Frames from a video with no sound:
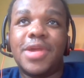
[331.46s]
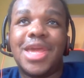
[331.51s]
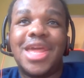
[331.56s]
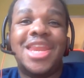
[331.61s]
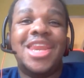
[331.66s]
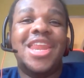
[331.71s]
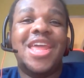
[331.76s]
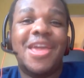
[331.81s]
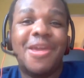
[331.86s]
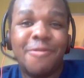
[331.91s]

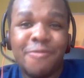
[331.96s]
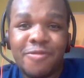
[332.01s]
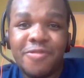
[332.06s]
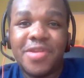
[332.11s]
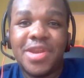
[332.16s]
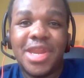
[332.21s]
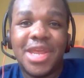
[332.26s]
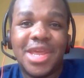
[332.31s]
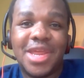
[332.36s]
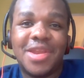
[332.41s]
an
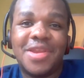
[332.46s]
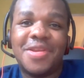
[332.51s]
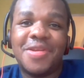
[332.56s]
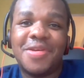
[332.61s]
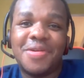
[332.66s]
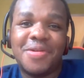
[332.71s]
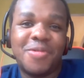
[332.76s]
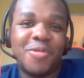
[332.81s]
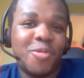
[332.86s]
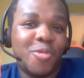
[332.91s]
infinite,
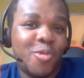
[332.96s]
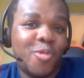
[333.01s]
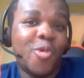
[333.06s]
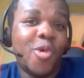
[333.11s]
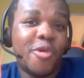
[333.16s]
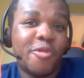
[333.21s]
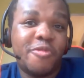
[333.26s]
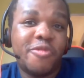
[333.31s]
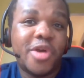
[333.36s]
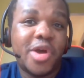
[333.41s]
or
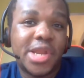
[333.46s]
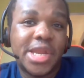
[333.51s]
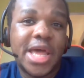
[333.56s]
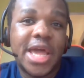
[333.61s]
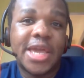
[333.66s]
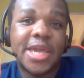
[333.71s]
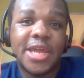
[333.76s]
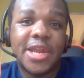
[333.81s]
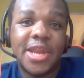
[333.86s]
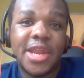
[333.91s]
what felt
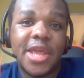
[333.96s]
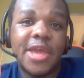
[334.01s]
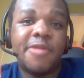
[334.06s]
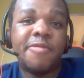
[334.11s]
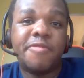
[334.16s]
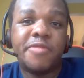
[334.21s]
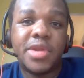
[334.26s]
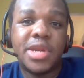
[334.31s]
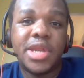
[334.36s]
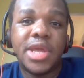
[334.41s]
like an
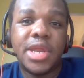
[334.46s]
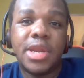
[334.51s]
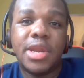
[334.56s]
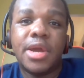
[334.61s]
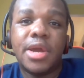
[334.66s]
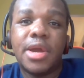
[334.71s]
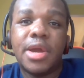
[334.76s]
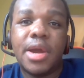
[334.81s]
infinite